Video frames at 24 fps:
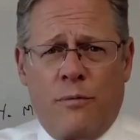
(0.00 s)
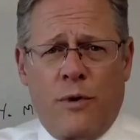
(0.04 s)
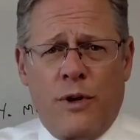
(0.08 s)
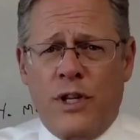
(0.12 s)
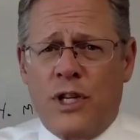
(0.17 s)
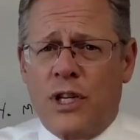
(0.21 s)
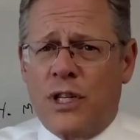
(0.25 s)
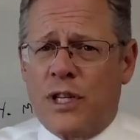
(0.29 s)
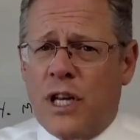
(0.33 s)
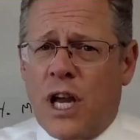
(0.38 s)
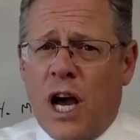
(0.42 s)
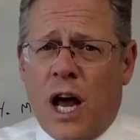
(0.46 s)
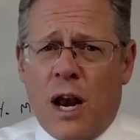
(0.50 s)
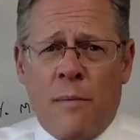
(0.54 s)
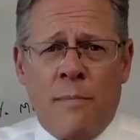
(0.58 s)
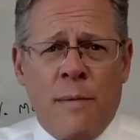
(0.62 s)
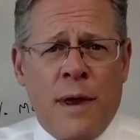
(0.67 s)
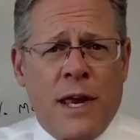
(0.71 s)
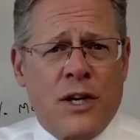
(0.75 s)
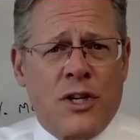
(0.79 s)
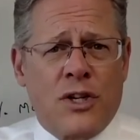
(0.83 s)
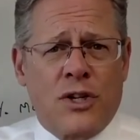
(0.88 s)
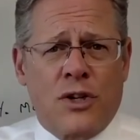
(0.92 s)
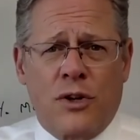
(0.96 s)
We just got to
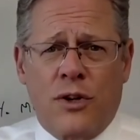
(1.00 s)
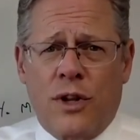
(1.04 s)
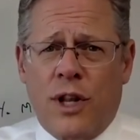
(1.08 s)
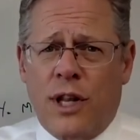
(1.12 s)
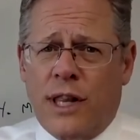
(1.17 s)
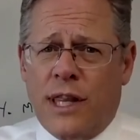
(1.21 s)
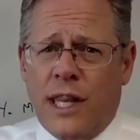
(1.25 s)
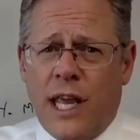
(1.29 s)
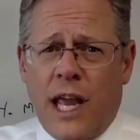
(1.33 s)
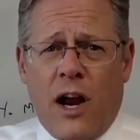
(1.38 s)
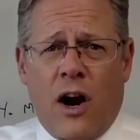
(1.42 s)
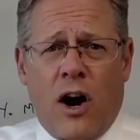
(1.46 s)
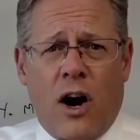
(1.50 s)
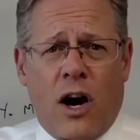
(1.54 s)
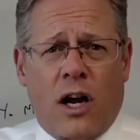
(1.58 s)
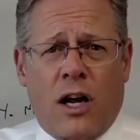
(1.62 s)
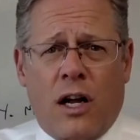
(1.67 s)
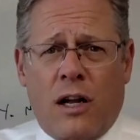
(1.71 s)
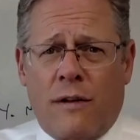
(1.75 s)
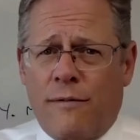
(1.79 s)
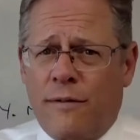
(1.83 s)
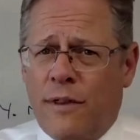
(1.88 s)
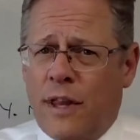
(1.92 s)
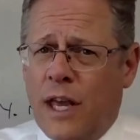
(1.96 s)
make sure that they are
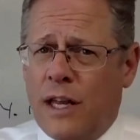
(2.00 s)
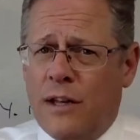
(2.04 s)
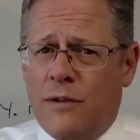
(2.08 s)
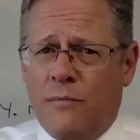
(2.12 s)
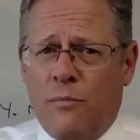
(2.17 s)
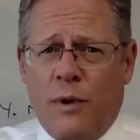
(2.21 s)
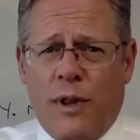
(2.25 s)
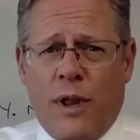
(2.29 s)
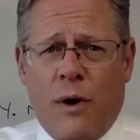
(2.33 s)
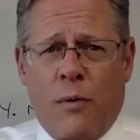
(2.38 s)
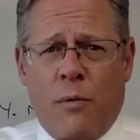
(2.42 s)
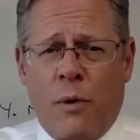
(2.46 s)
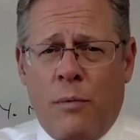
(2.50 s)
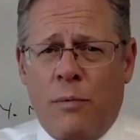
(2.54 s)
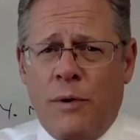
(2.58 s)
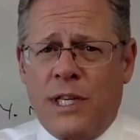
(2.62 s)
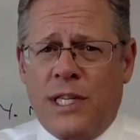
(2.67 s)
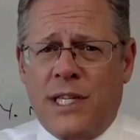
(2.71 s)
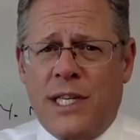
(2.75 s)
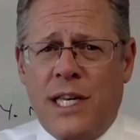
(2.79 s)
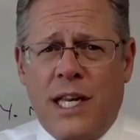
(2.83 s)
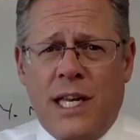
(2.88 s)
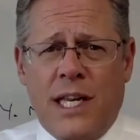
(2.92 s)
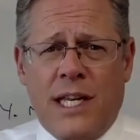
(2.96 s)
that when we
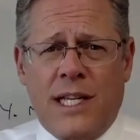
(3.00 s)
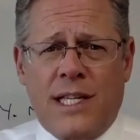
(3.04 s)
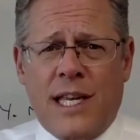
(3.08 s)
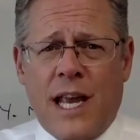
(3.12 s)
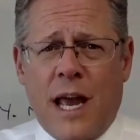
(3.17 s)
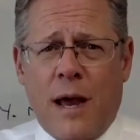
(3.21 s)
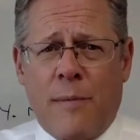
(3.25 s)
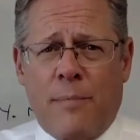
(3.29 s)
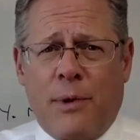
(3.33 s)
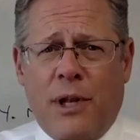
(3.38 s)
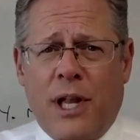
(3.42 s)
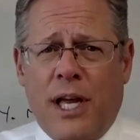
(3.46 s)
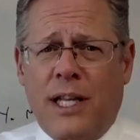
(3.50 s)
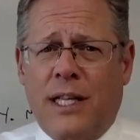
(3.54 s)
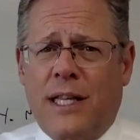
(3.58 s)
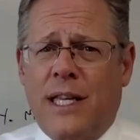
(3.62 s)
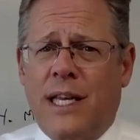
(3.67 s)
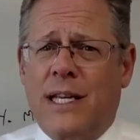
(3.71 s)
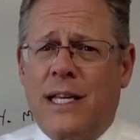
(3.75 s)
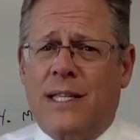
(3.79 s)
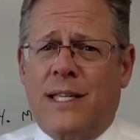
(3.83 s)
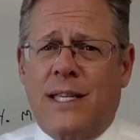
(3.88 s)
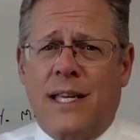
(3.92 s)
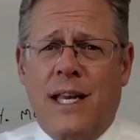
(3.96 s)
see an example like
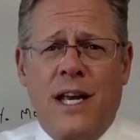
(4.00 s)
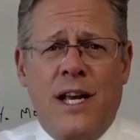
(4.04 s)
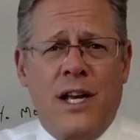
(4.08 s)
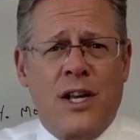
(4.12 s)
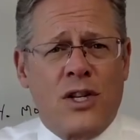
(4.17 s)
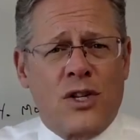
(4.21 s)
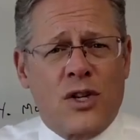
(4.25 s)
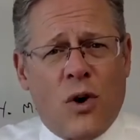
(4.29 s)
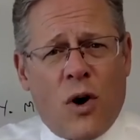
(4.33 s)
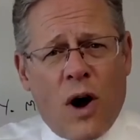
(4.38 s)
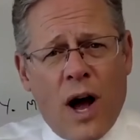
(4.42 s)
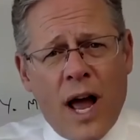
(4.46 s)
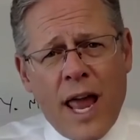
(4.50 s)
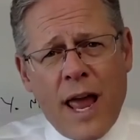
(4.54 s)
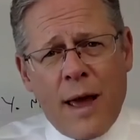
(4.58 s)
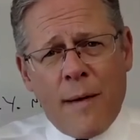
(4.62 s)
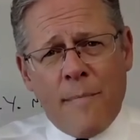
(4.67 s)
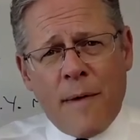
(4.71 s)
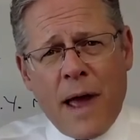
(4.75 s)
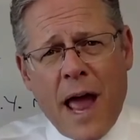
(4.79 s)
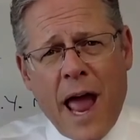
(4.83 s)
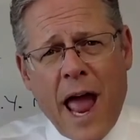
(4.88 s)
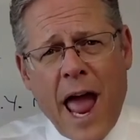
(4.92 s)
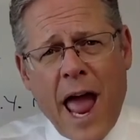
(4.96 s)
this. So I
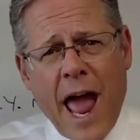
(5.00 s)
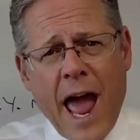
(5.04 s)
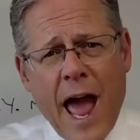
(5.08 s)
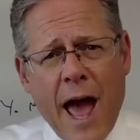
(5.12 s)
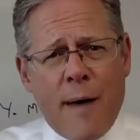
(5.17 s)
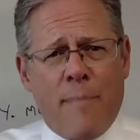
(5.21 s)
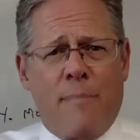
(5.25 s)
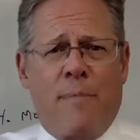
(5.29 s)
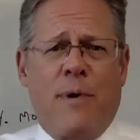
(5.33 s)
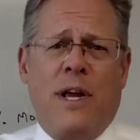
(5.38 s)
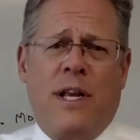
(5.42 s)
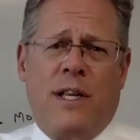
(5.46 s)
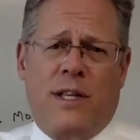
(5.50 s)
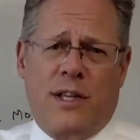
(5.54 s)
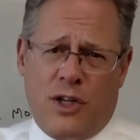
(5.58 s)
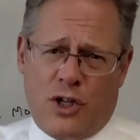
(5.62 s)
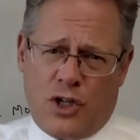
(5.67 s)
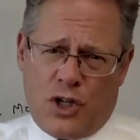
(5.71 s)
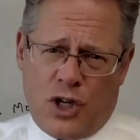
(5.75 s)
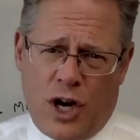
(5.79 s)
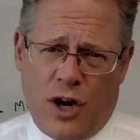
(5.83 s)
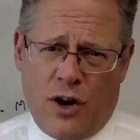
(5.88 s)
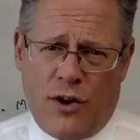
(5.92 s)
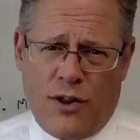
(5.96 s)
am happy to
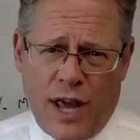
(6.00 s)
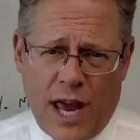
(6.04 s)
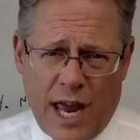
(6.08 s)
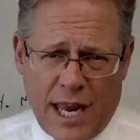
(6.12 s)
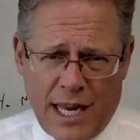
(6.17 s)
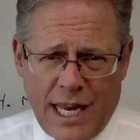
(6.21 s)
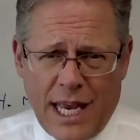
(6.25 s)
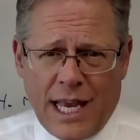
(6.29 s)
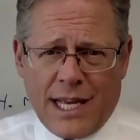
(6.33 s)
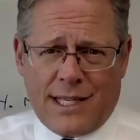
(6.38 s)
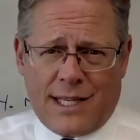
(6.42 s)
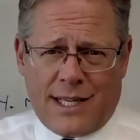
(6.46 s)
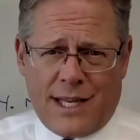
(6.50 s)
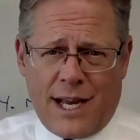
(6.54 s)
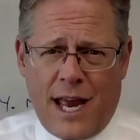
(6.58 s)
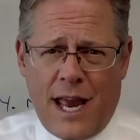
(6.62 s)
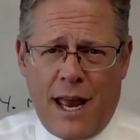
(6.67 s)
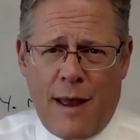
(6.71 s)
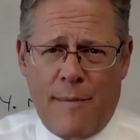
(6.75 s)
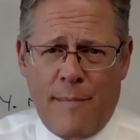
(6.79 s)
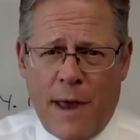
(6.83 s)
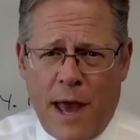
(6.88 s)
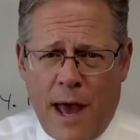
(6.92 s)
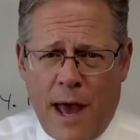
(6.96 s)
share that. Yes, I
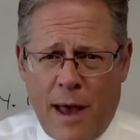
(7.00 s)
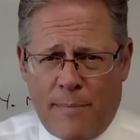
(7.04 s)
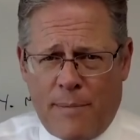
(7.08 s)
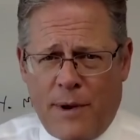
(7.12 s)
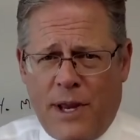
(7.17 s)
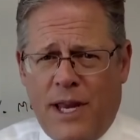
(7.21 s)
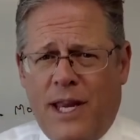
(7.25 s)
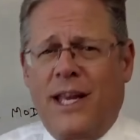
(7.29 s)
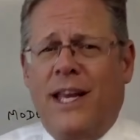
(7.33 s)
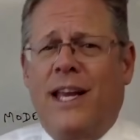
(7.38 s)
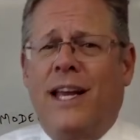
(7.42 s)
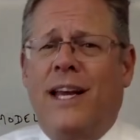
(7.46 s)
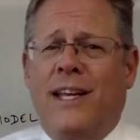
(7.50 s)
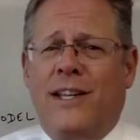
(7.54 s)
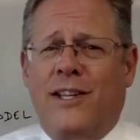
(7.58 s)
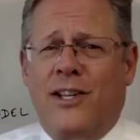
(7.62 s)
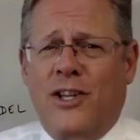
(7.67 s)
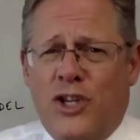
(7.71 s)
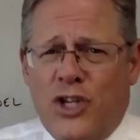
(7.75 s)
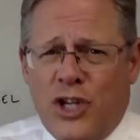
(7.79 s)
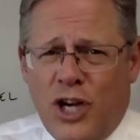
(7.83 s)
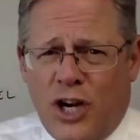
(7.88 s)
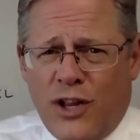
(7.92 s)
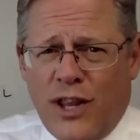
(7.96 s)
am happy to
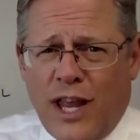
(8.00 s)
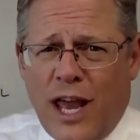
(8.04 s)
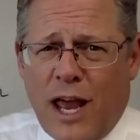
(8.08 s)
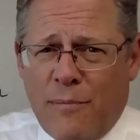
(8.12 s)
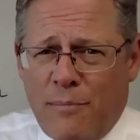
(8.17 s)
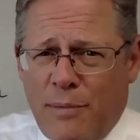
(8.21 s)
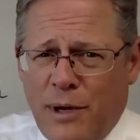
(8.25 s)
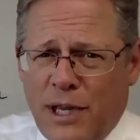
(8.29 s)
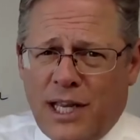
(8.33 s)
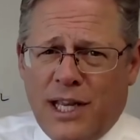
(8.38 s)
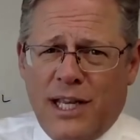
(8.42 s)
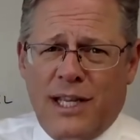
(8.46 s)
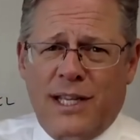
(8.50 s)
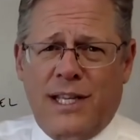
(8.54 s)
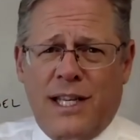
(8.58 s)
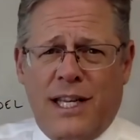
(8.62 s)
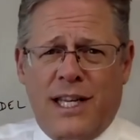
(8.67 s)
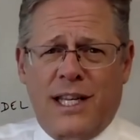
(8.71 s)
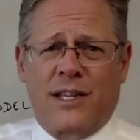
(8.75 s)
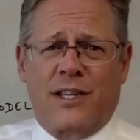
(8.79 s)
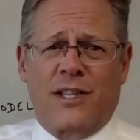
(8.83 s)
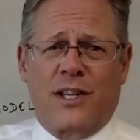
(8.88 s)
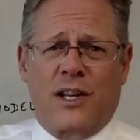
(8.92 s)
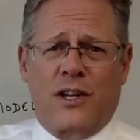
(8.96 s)
share that because it
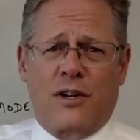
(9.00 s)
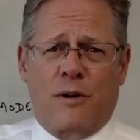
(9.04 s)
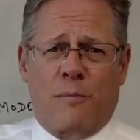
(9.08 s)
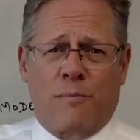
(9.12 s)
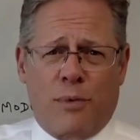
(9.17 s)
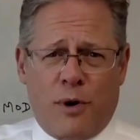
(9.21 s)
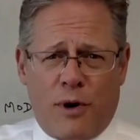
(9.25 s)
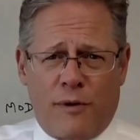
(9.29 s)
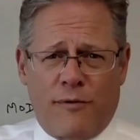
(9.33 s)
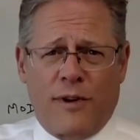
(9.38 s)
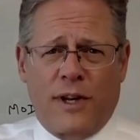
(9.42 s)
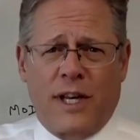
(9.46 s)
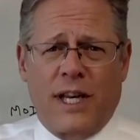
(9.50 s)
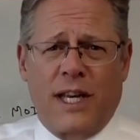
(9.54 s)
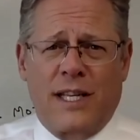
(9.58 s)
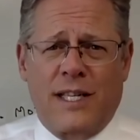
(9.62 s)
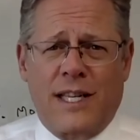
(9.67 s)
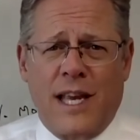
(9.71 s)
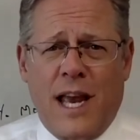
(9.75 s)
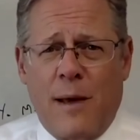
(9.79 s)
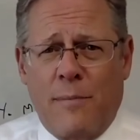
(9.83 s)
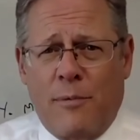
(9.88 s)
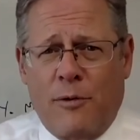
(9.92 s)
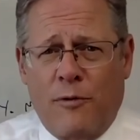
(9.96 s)
is such a perfect
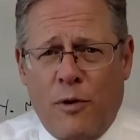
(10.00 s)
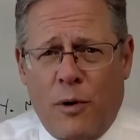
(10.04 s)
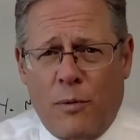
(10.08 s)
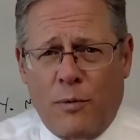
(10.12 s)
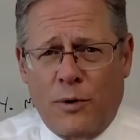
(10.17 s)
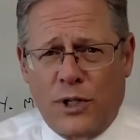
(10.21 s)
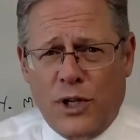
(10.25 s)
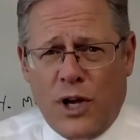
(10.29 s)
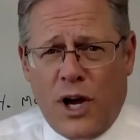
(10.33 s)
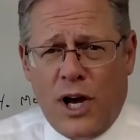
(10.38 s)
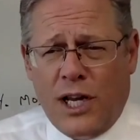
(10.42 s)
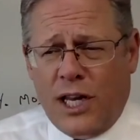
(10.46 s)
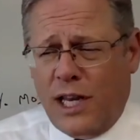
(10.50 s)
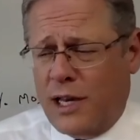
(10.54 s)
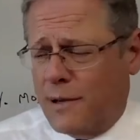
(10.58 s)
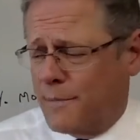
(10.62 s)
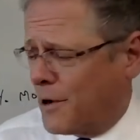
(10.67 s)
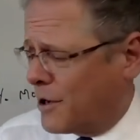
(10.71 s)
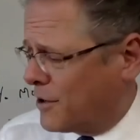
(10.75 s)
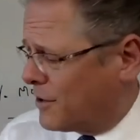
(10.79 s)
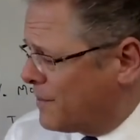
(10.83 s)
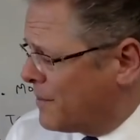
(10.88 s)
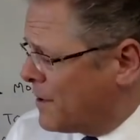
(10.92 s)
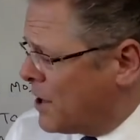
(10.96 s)
example of what we're talking
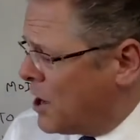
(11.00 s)
about.